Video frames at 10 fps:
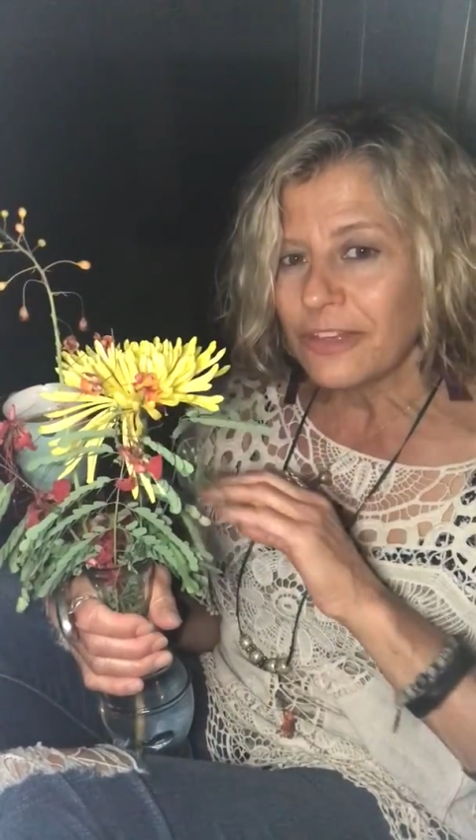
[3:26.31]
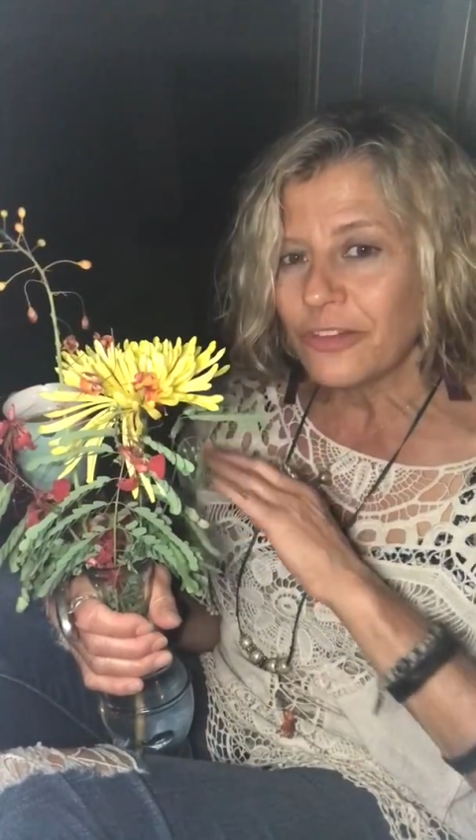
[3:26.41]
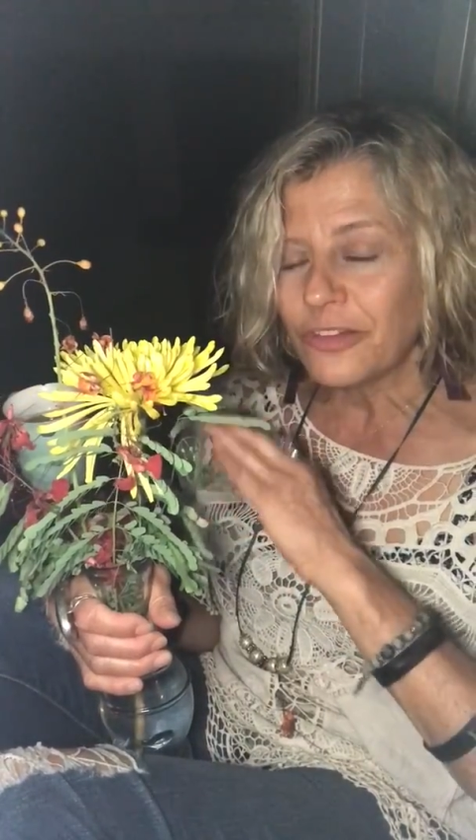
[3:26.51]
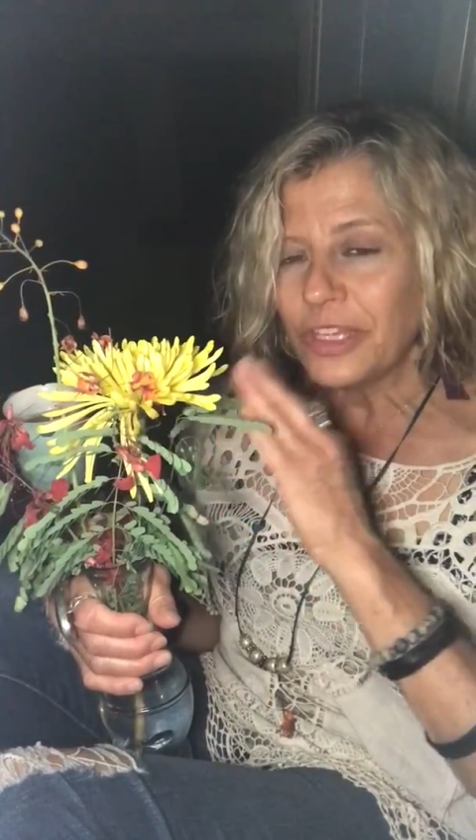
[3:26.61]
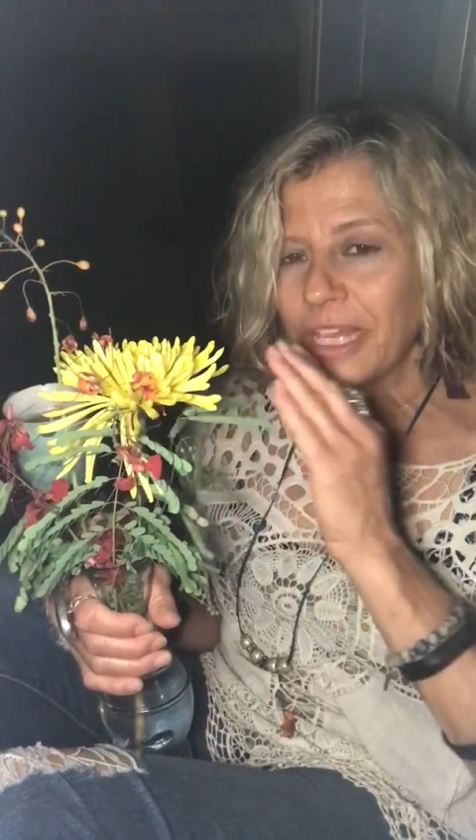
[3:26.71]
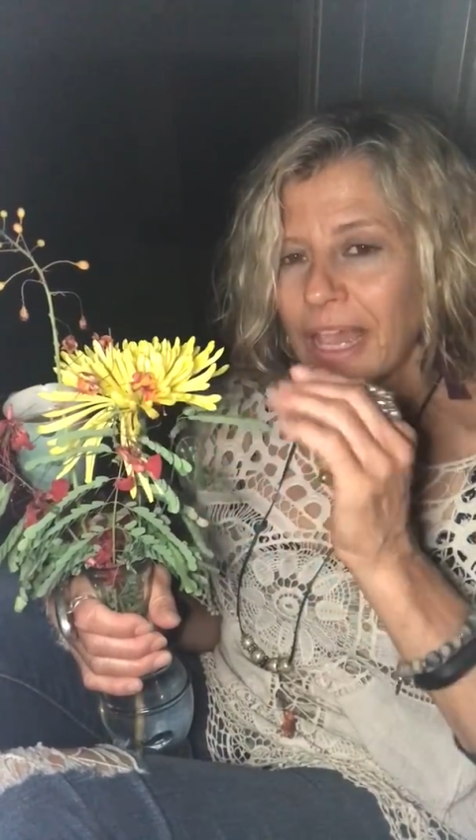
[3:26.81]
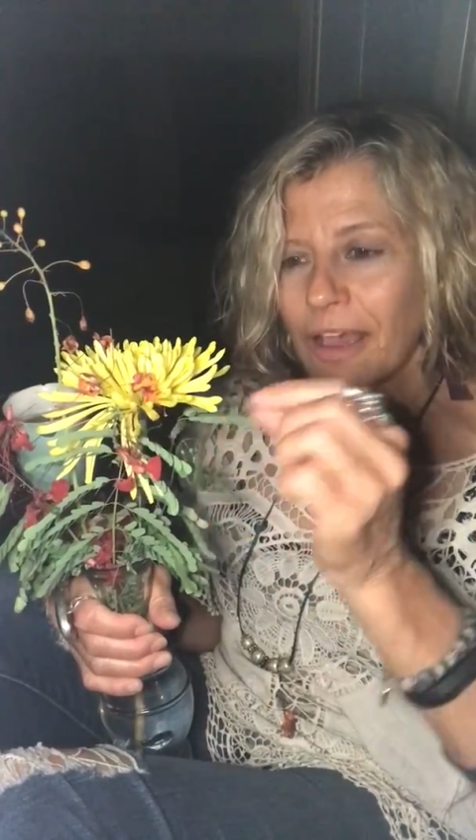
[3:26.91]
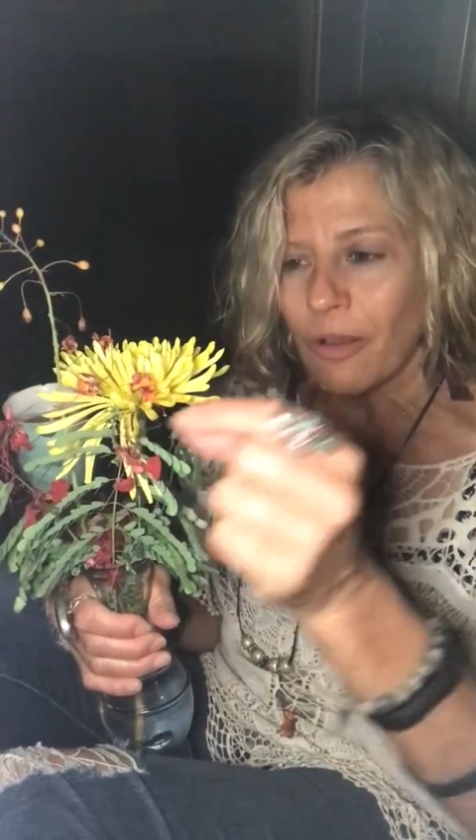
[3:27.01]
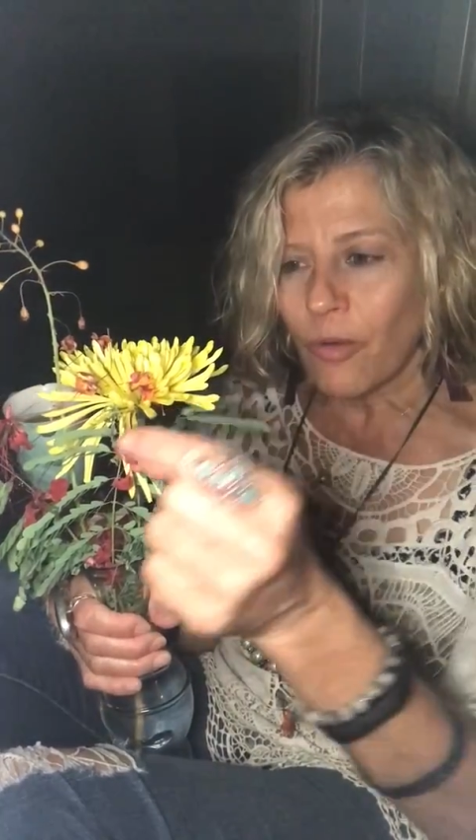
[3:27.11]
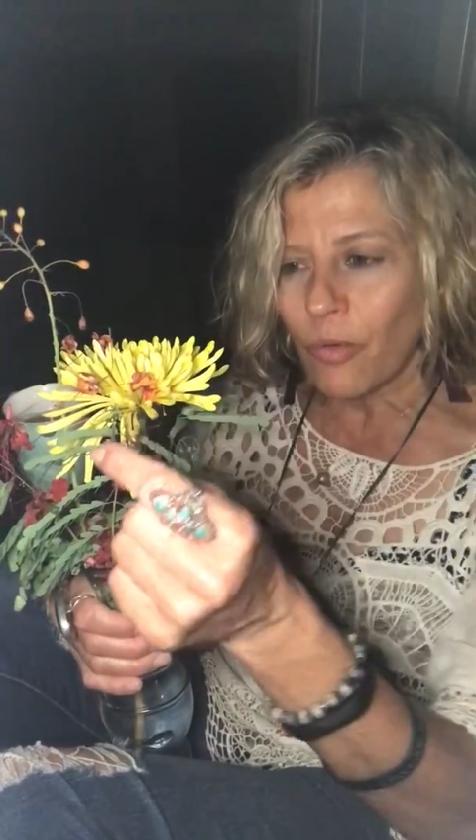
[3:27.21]
and see
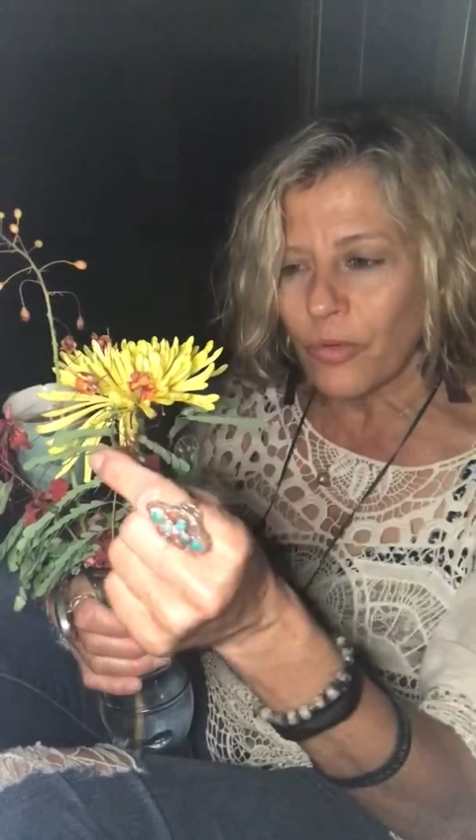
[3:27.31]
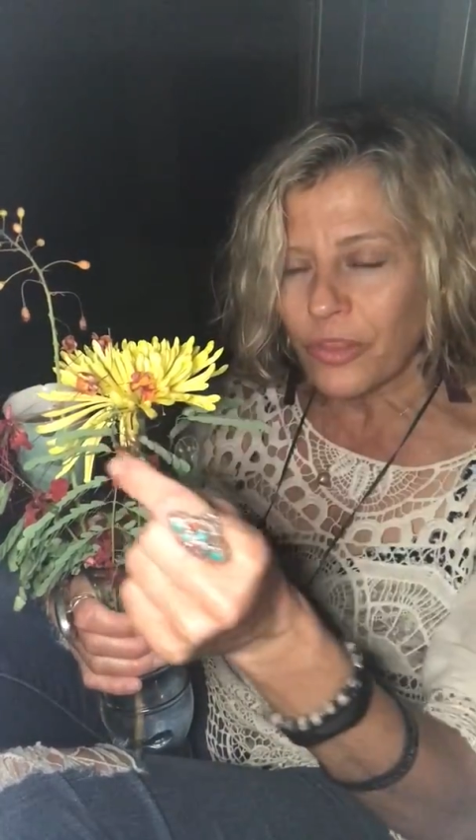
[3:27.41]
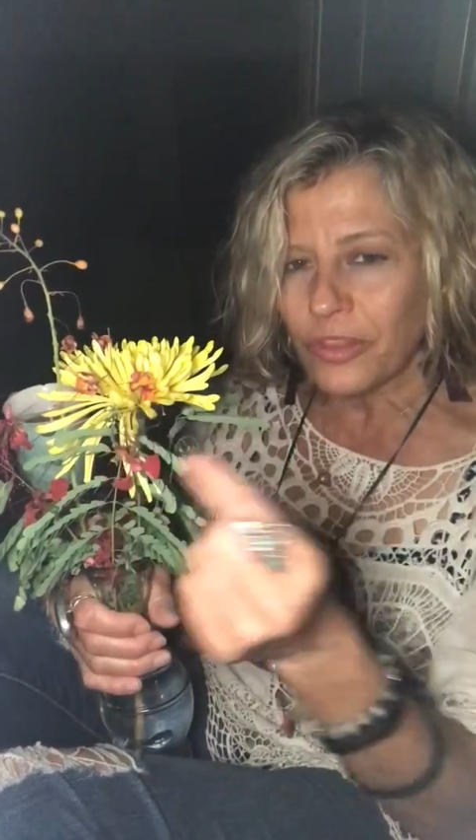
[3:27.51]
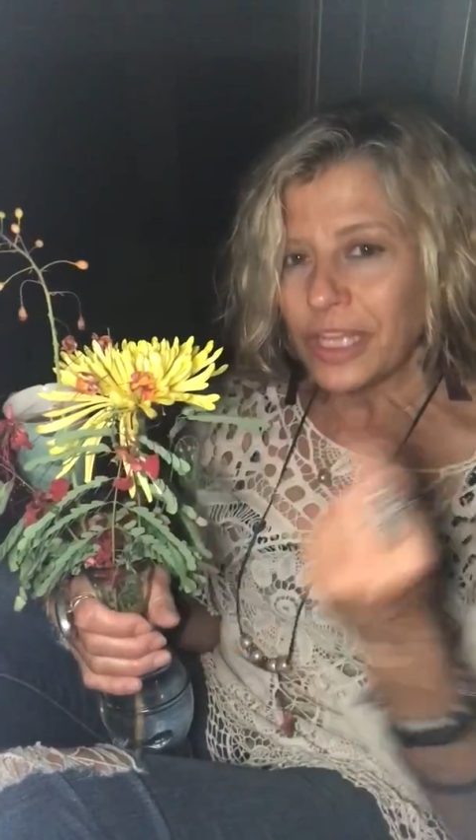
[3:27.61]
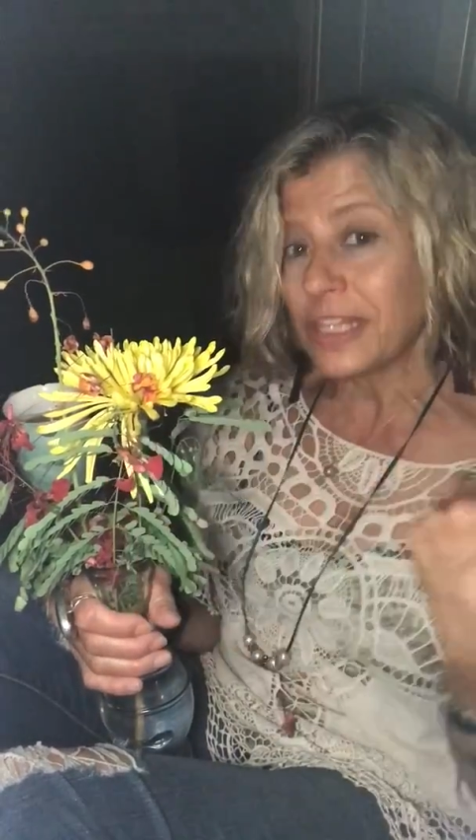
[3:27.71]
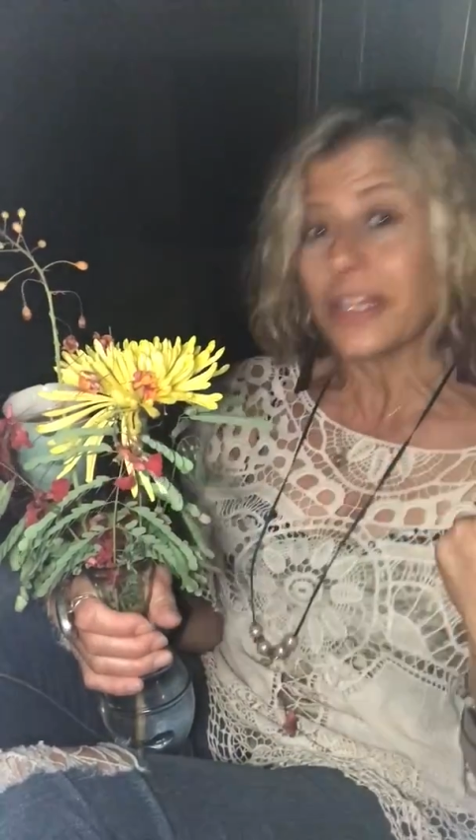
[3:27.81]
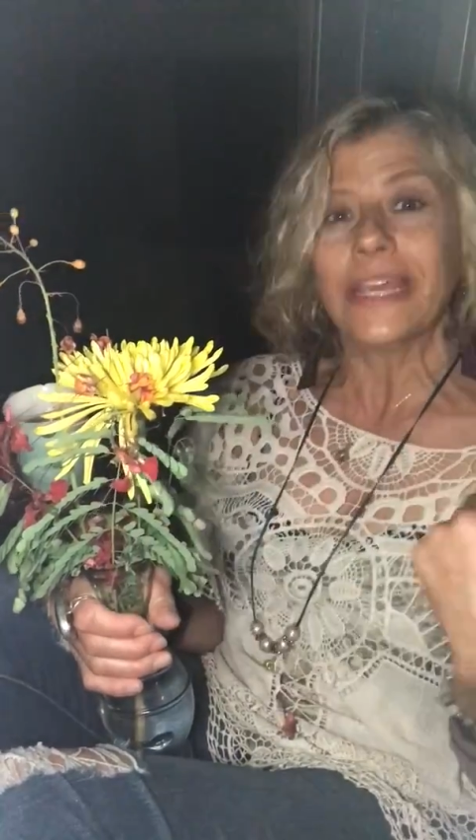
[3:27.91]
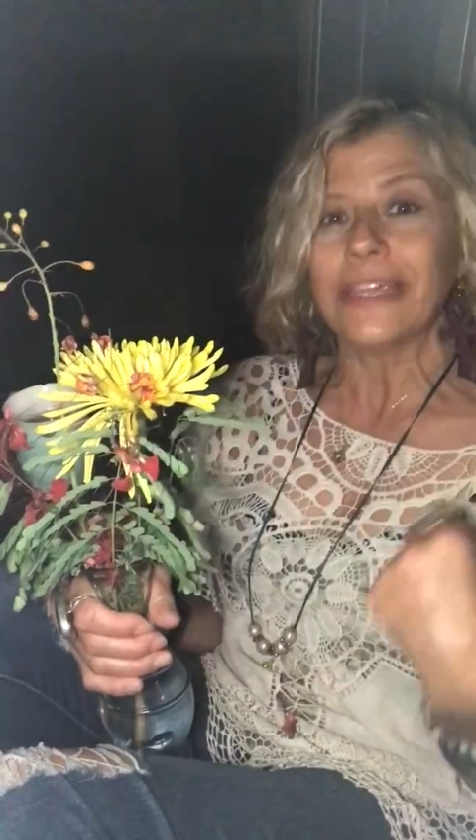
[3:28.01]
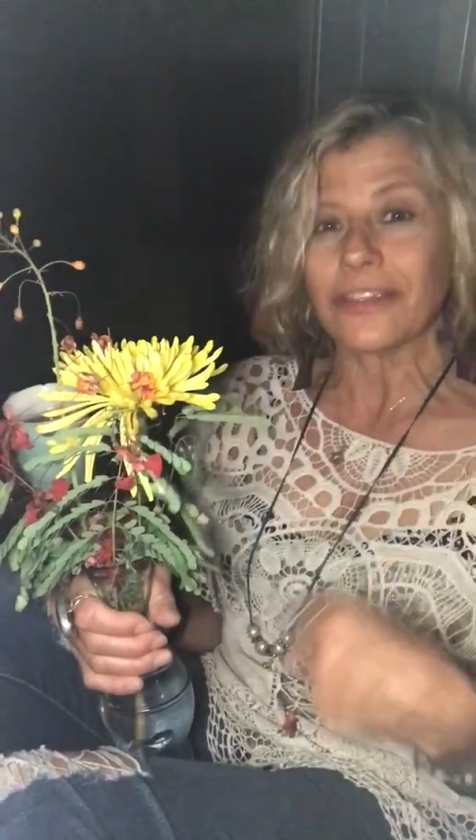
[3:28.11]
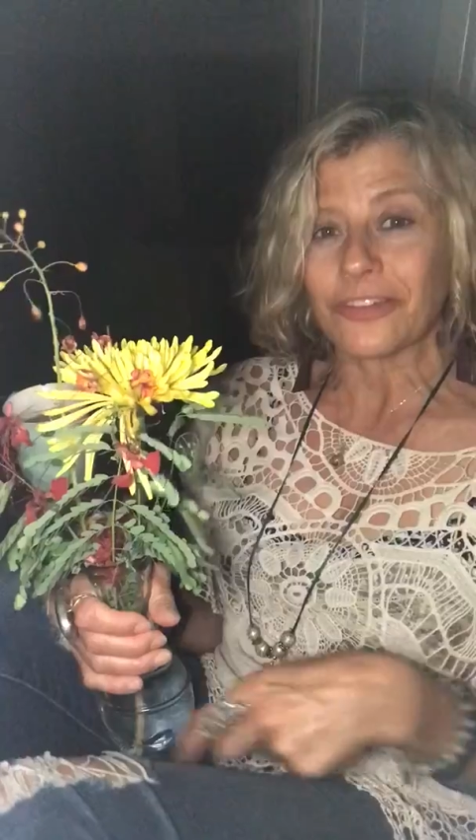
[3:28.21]
how it
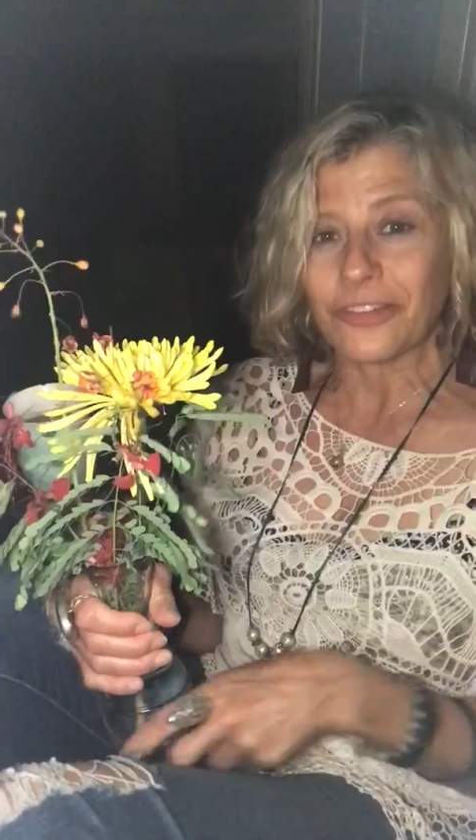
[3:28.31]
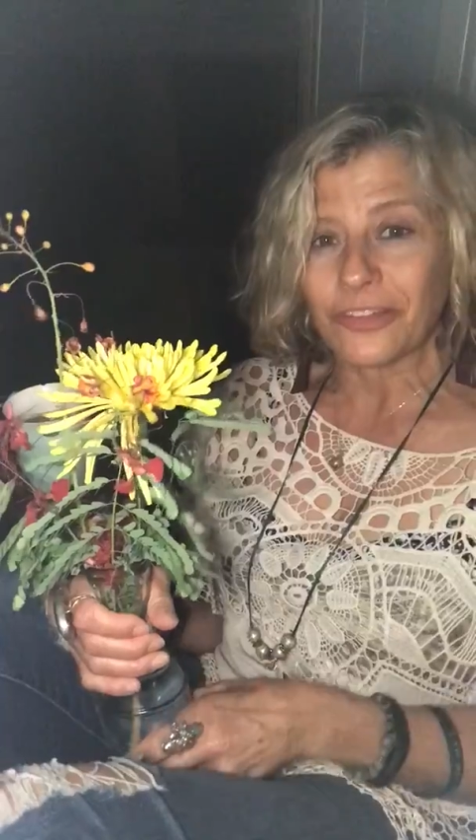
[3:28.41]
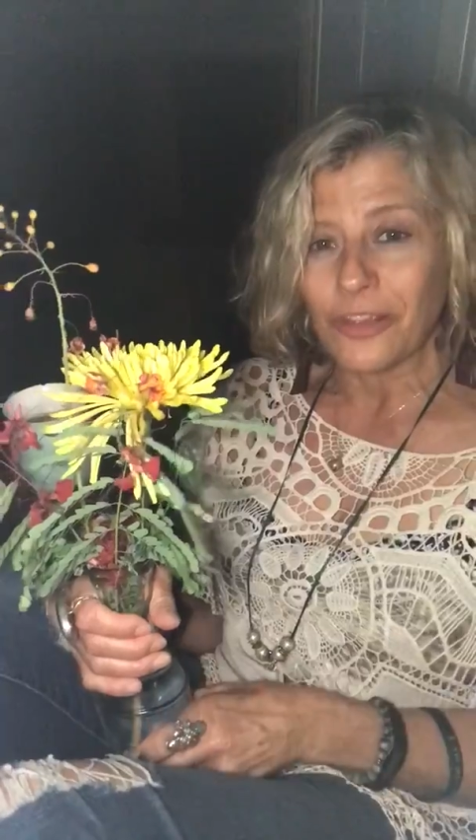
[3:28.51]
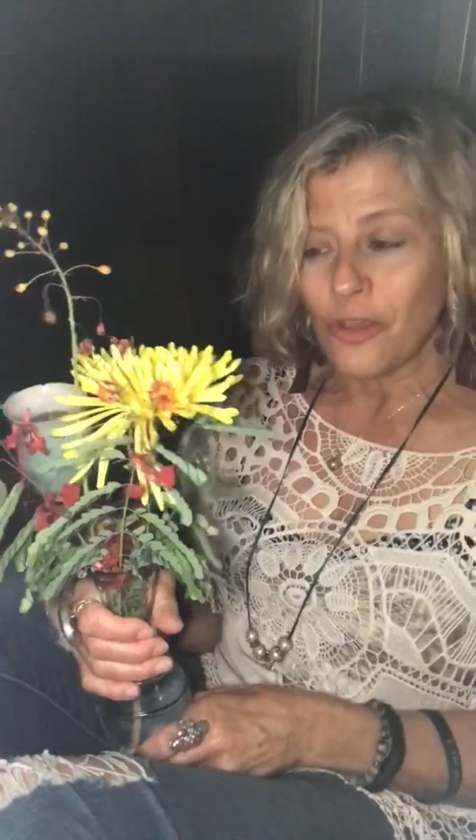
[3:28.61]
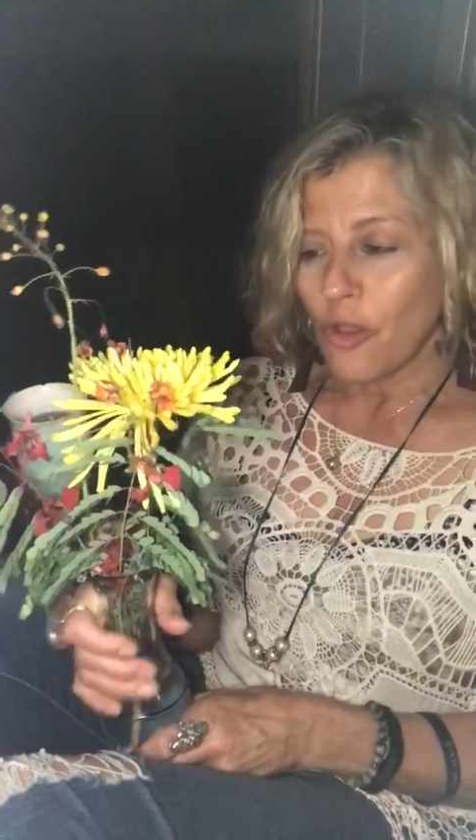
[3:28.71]
links,